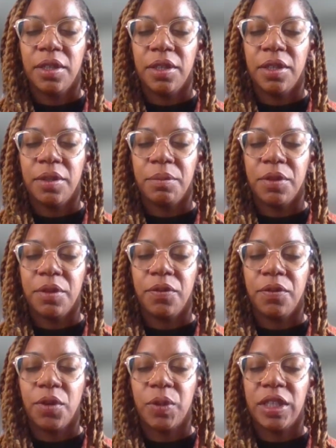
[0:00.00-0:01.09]
before
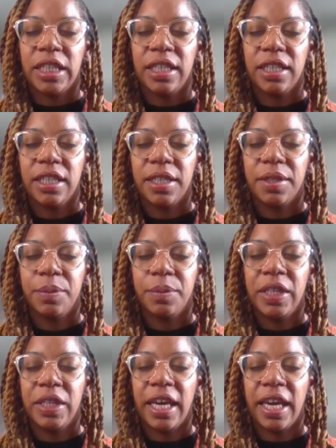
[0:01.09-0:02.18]
we
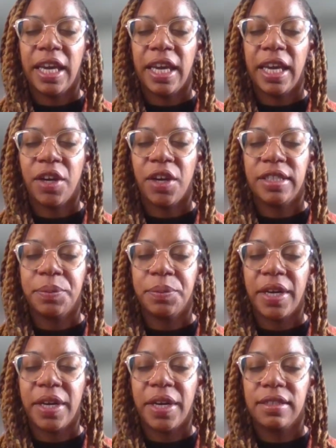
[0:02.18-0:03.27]
began our deep
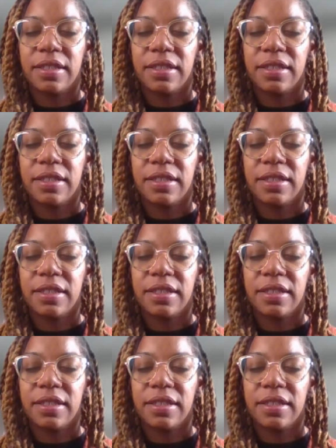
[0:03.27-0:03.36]
breaths.